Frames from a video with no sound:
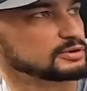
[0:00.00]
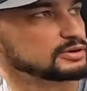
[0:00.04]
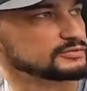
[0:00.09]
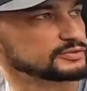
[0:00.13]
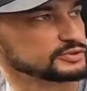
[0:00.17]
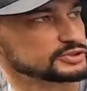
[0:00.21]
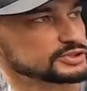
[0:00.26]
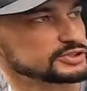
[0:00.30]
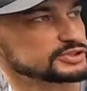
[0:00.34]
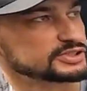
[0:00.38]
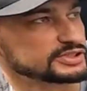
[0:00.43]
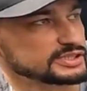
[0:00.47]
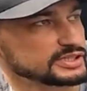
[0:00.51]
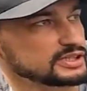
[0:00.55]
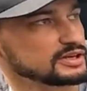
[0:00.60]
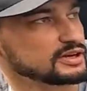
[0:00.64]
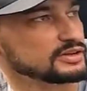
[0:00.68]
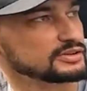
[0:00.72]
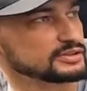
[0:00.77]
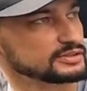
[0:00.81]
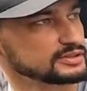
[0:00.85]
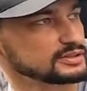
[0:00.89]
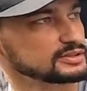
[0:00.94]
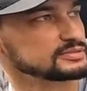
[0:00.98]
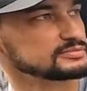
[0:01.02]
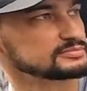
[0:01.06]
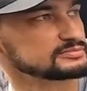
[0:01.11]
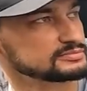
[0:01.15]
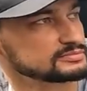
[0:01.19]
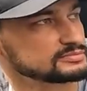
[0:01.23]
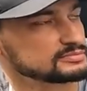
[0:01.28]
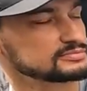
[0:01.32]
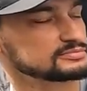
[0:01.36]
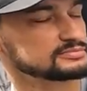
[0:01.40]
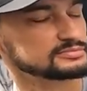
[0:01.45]
more, but it has more
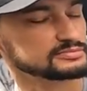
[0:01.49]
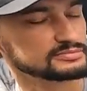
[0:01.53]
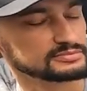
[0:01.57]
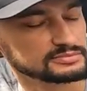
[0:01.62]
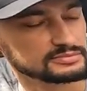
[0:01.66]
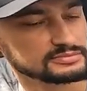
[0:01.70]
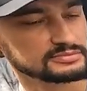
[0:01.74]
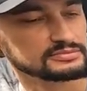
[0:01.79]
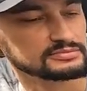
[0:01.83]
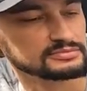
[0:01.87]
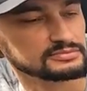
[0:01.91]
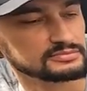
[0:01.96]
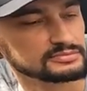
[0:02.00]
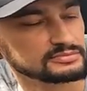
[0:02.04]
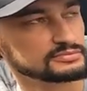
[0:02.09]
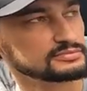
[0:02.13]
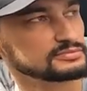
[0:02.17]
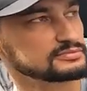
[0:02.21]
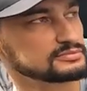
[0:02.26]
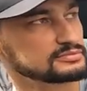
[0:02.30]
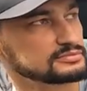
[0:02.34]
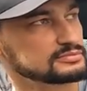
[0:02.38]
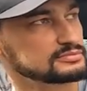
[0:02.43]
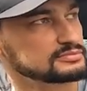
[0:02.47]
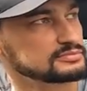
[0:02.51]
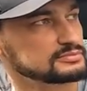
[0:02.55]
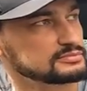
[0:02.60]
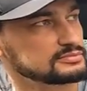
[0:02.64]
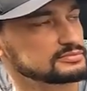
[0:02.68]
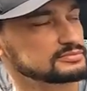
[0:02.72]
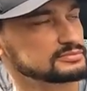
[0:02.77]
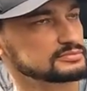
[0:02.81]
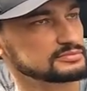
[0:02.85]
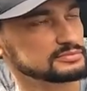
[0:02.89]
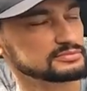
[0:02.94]
traction, so you have like
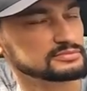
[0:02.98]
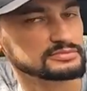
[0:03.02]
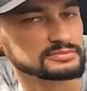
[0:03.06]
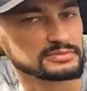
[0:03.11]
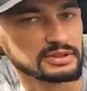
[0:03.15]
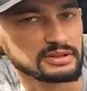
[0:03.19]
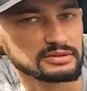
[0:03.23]
20% there.